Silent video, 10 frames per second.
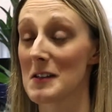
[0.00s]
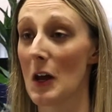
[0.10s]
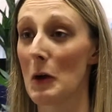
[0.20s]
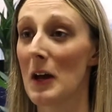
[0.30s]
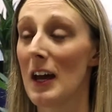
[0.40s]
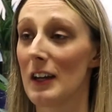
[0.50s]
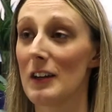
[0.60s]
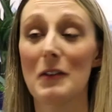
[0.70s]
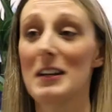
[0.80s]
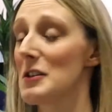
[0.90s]
So you
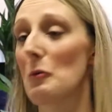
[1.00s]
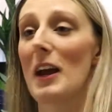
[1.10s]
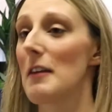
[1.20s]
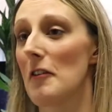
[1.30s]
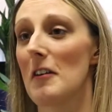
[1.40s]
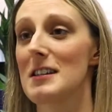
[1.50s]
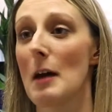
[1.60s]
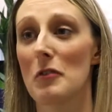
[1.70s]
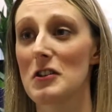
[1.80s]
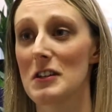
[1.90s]
don't need to wait for a
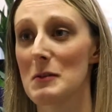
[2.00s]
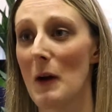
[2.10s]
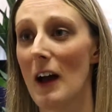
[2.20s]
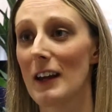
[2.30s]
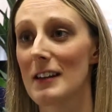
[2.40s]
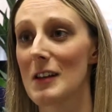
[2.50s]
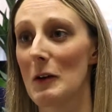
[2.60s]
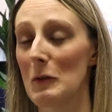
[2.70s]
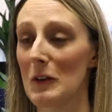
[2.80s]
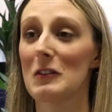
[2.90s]
temperature spike.
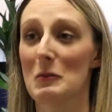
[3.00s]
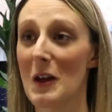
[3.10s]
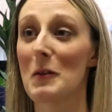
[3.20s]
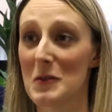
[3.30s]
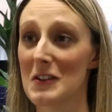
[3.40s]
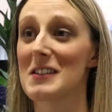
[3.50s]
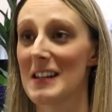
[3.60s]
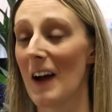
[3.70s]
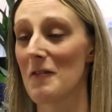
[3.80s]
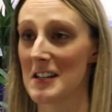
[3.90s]
So sometimes we do see
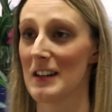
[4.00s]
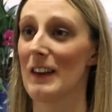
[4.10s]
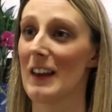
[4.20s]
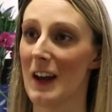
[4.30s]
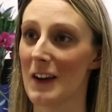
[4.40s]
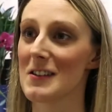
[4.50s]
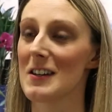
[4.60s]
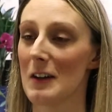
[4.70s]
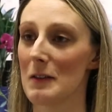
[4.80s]
that written in the notes,